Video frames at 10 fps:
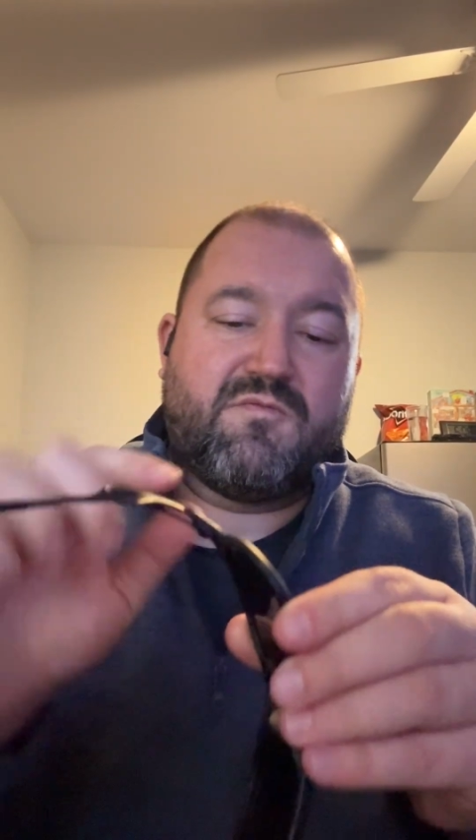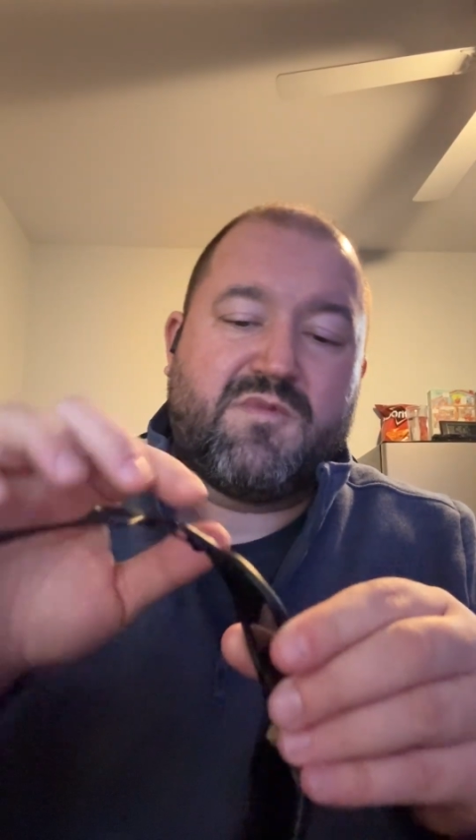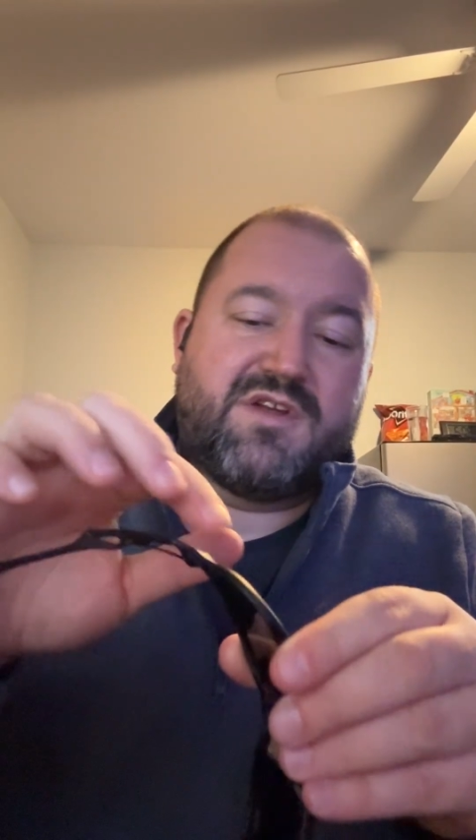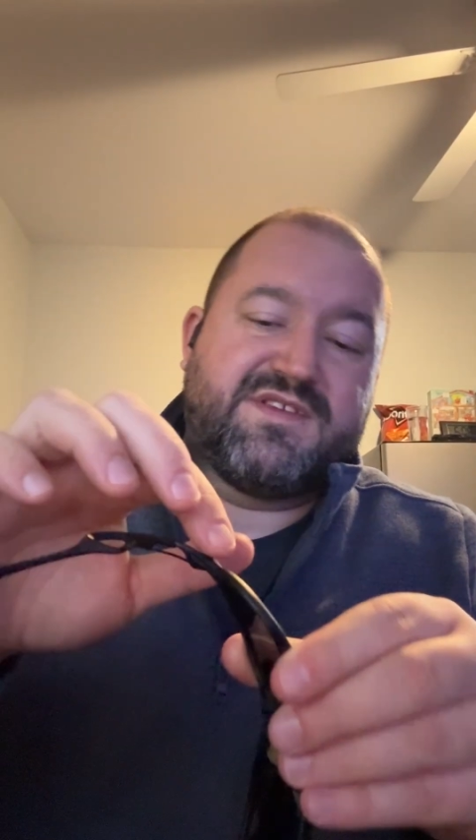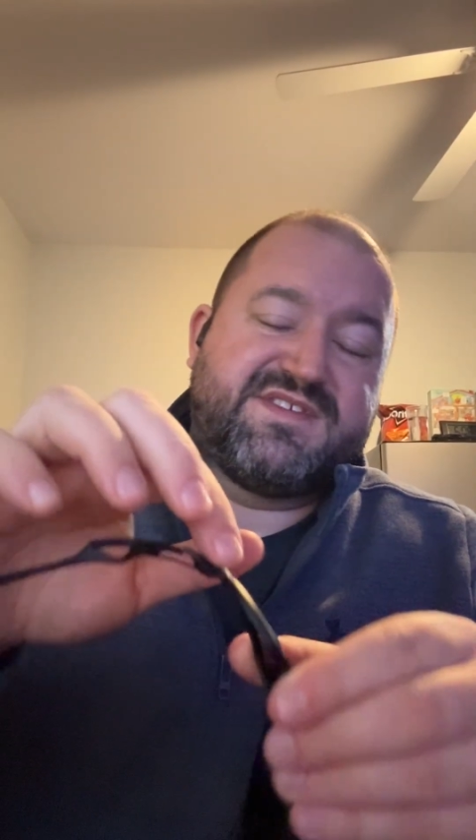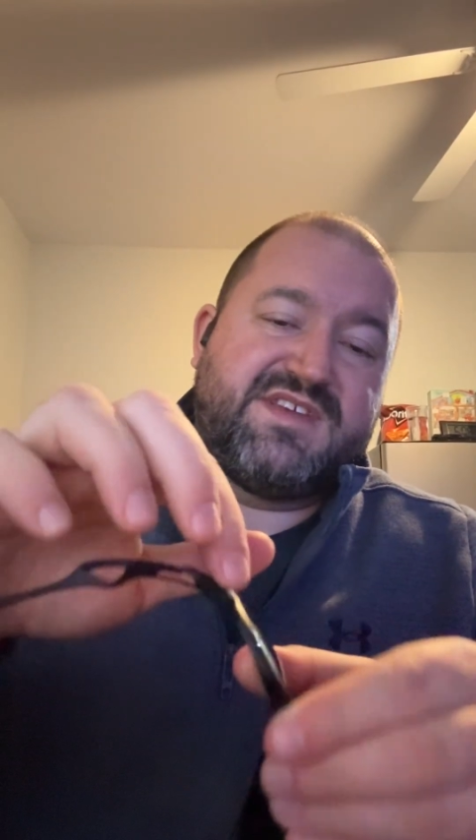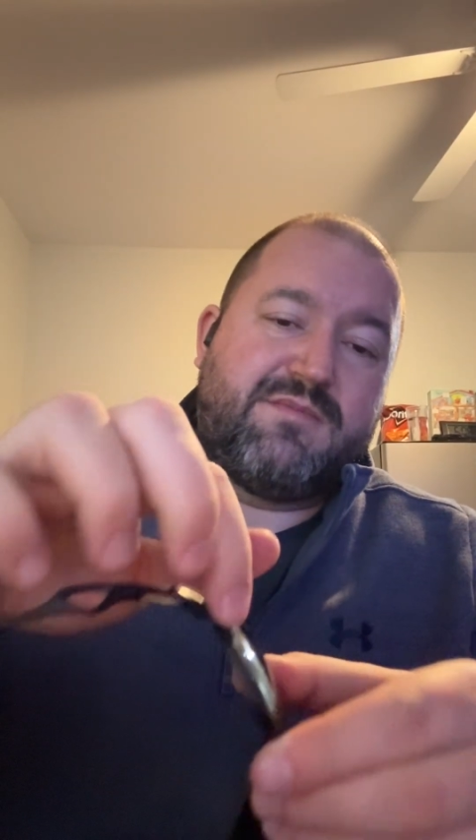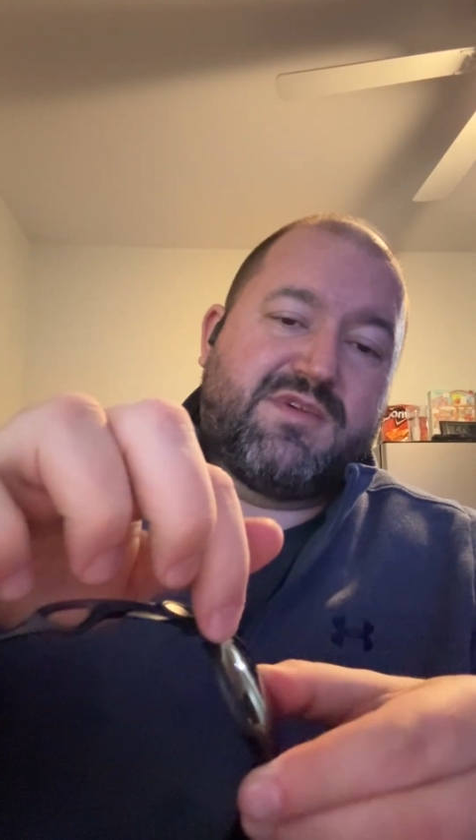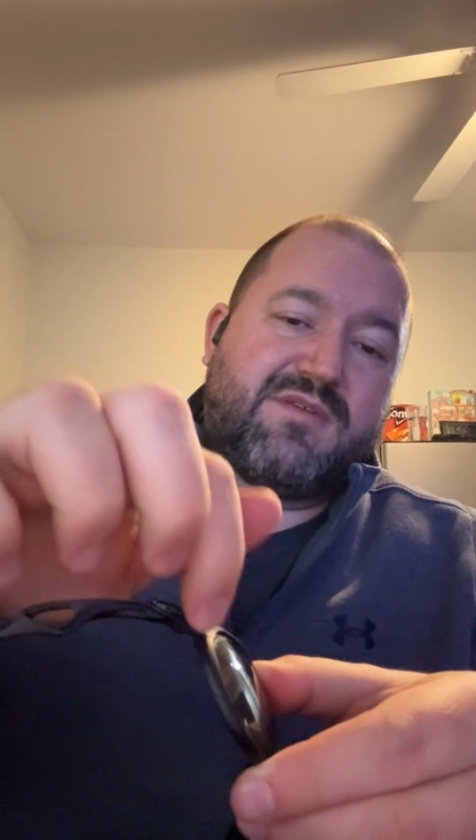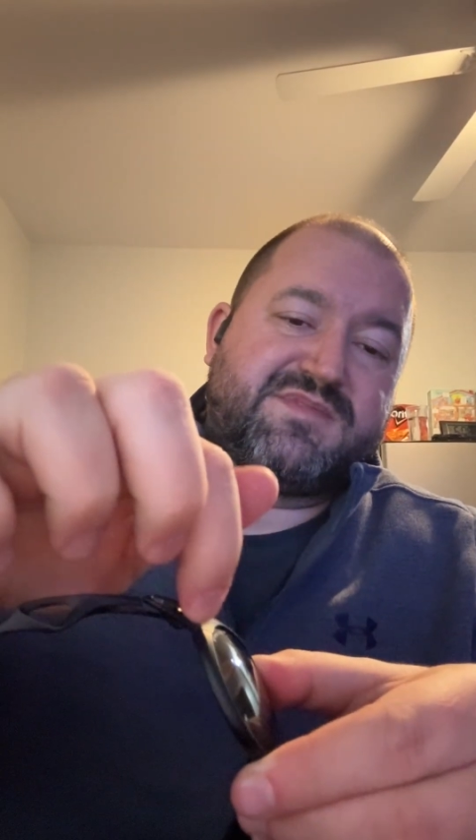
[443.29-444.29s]
where the
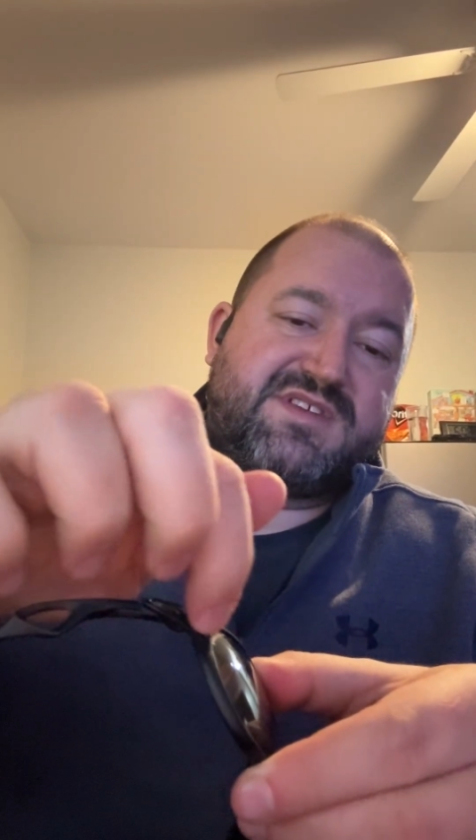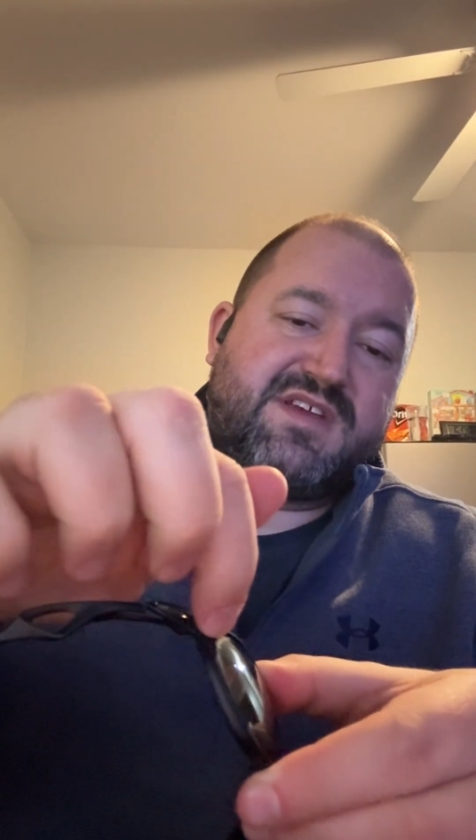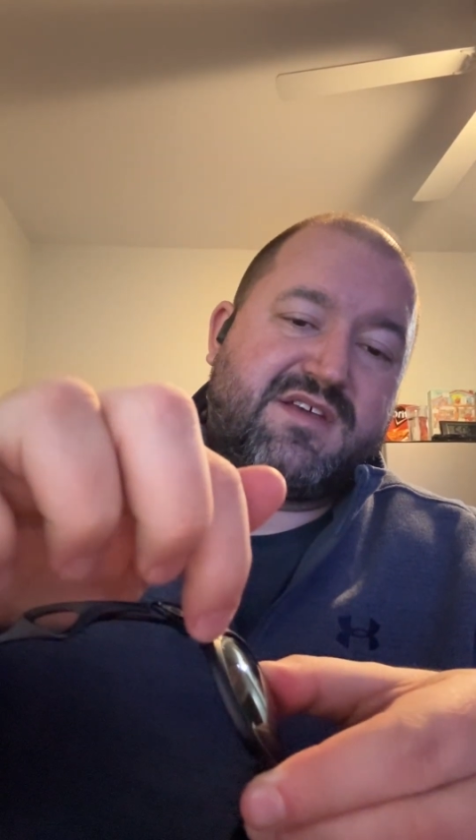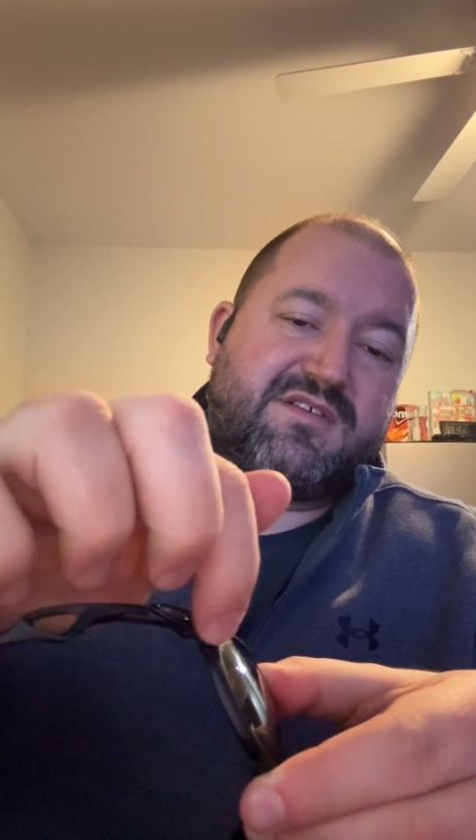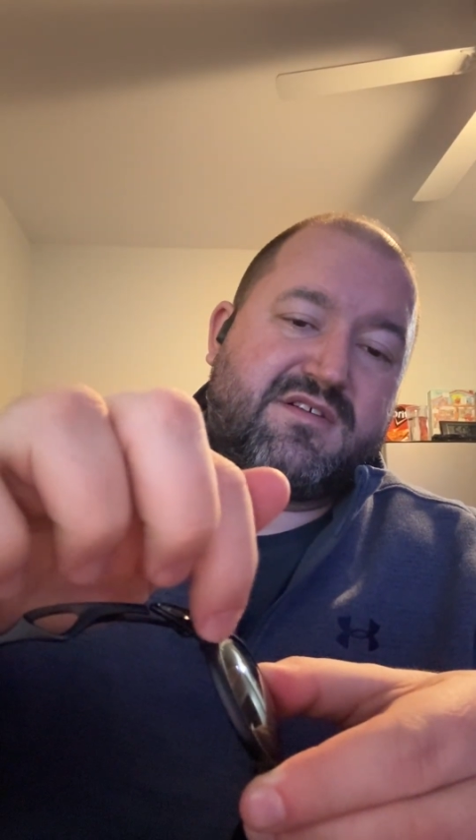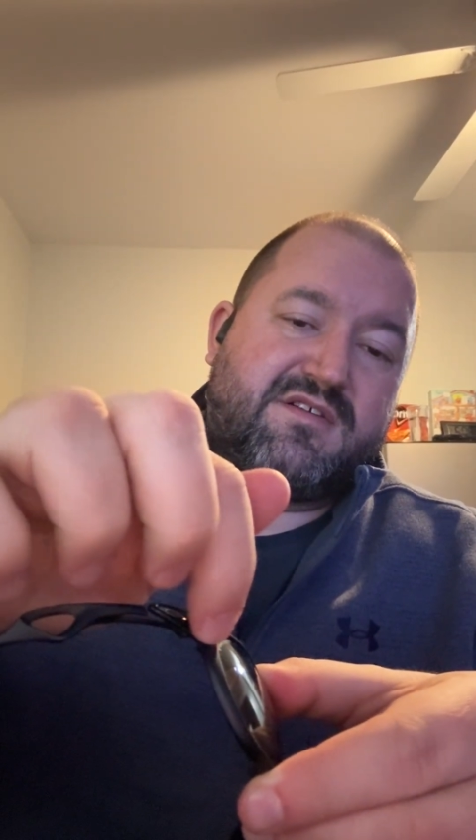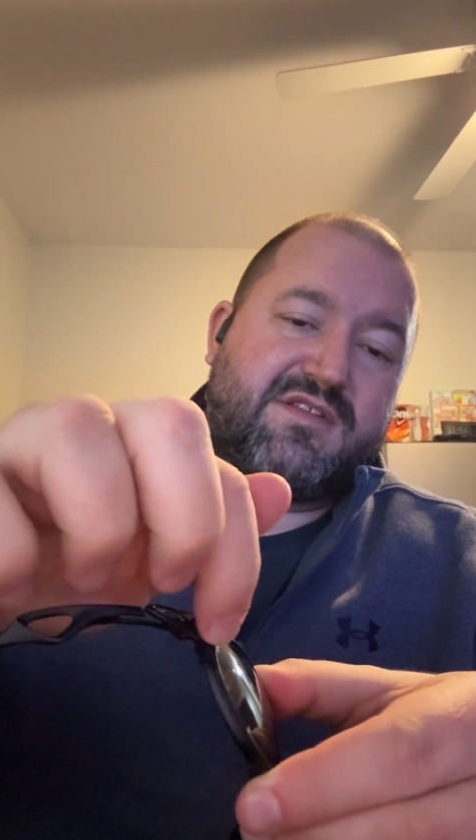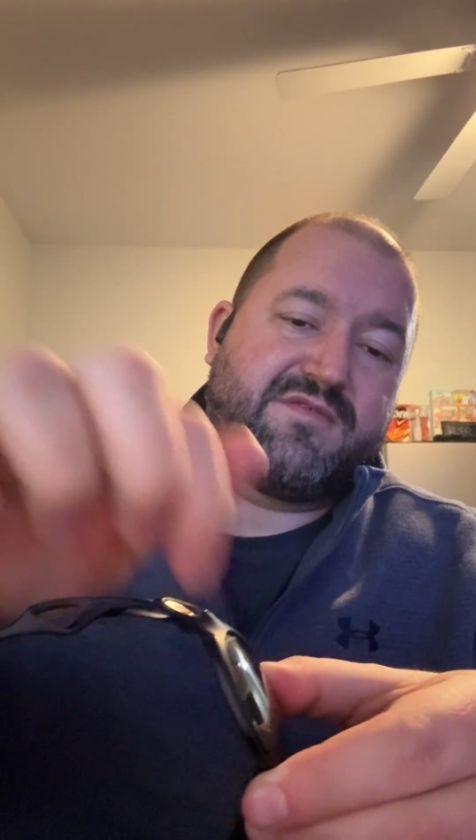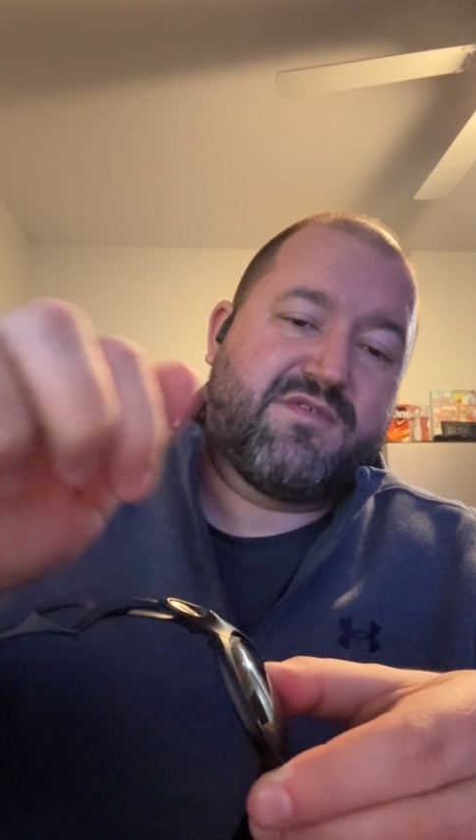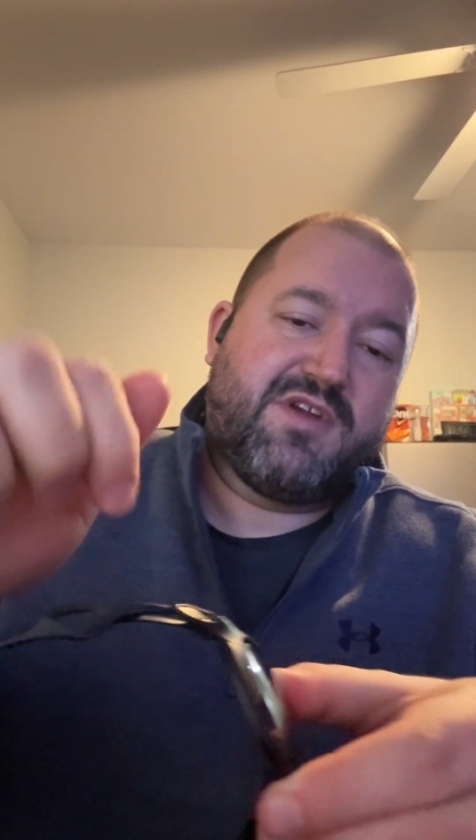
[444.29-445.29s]
seam comes together
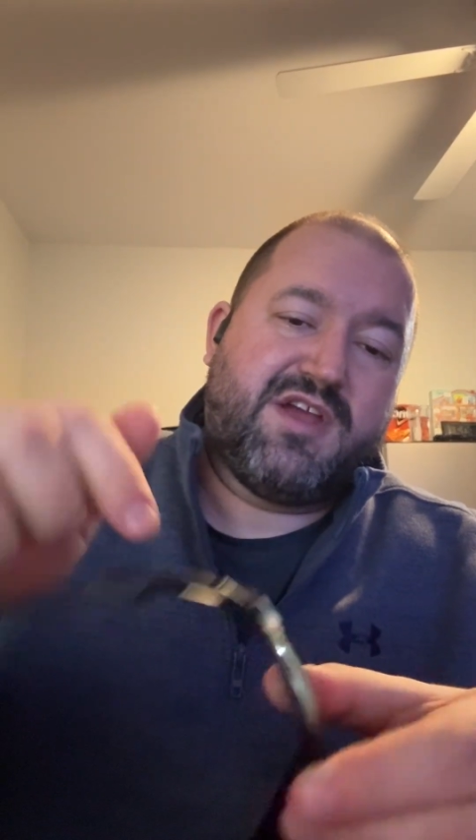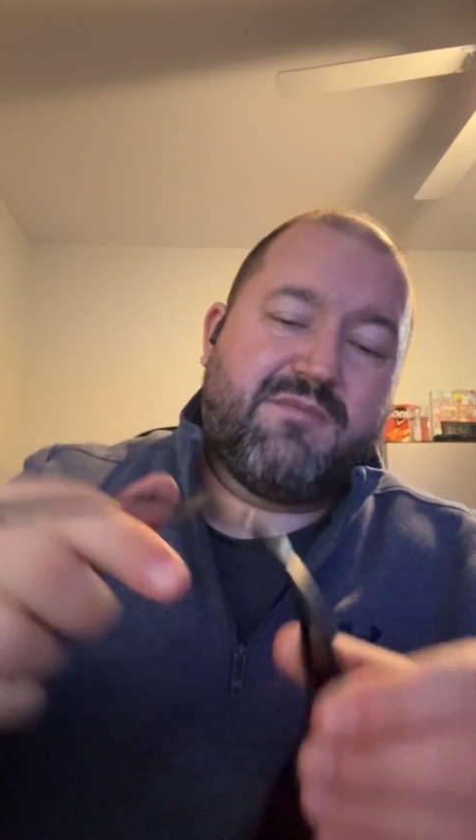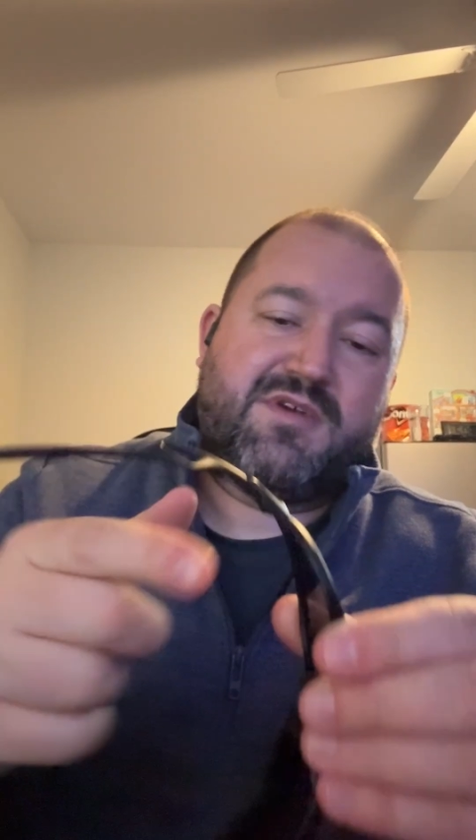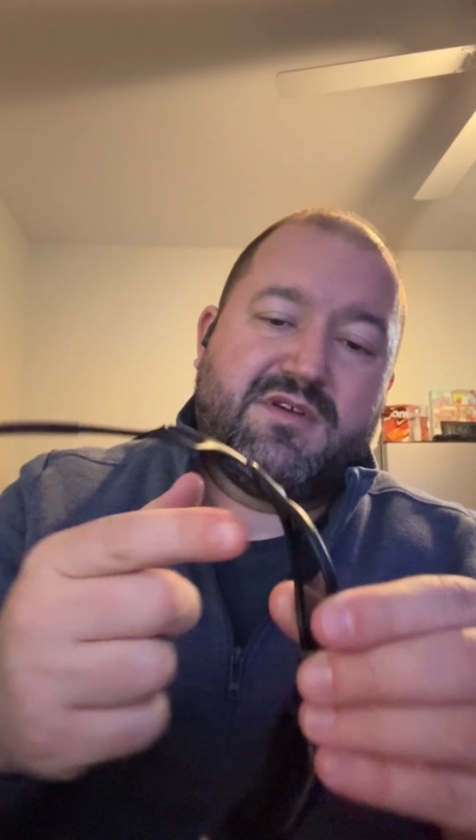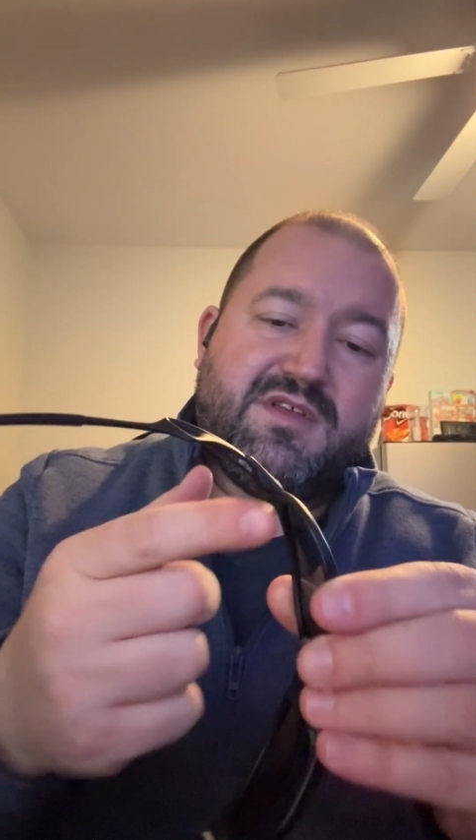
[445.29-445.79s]
on the frame,